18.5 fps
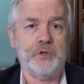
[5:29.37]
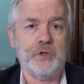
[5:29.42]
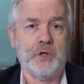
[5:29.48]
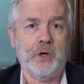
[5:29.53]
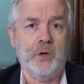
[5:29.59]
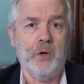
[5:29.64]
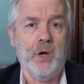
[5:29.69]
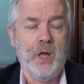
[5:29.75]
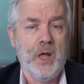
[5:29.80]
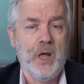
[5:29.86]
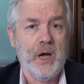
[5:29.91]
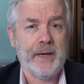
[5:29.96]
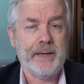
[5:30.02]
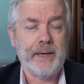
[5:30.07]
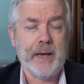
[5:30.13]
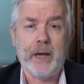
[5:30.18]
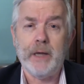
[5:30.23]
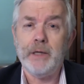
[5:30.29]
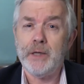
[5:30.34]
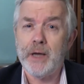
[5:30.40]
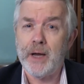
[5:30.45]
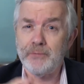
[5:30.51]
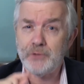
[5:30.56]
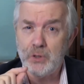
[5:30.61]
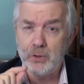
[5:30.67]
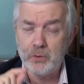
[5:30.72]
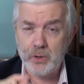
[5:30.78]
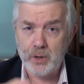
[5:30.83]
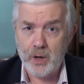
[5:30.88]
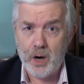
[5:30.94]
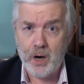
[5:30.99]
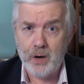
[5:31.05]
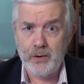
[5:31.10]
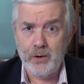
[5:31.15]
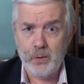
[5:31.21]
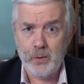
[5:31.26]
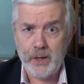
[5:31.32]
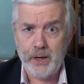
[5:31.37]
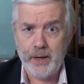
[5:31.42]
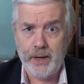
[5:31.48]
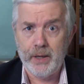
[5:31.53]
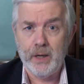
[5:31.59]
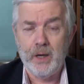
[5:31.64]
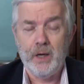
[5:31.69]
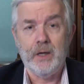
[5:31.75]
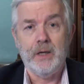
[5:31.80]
So again, you have to look at R O I.